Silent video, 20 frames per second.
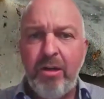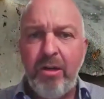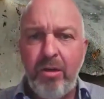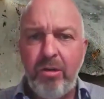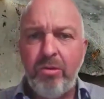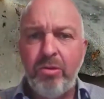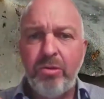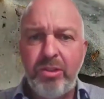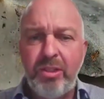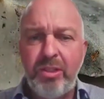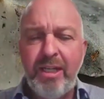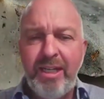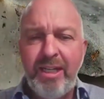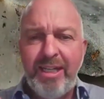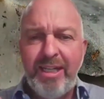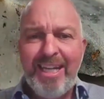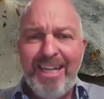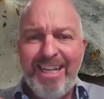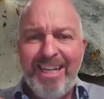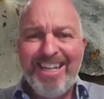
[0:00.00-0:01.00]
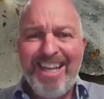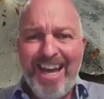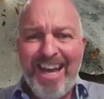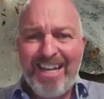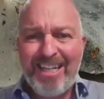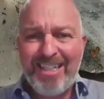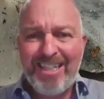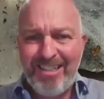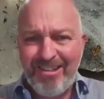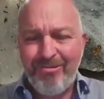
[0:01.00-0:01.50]
holes in
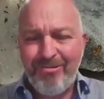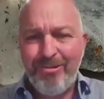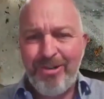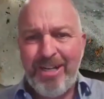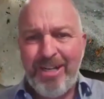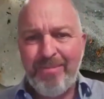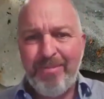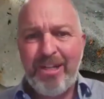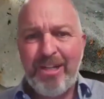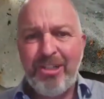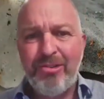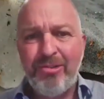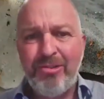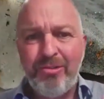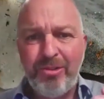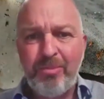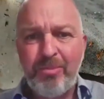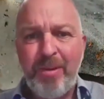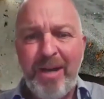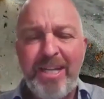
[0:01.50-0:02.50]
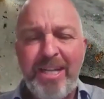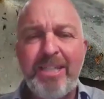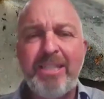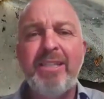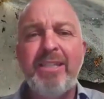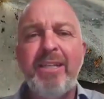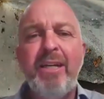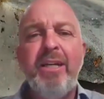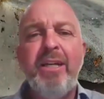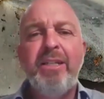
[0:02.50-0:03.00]
that 3-dimensional
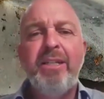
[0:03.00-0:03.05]
space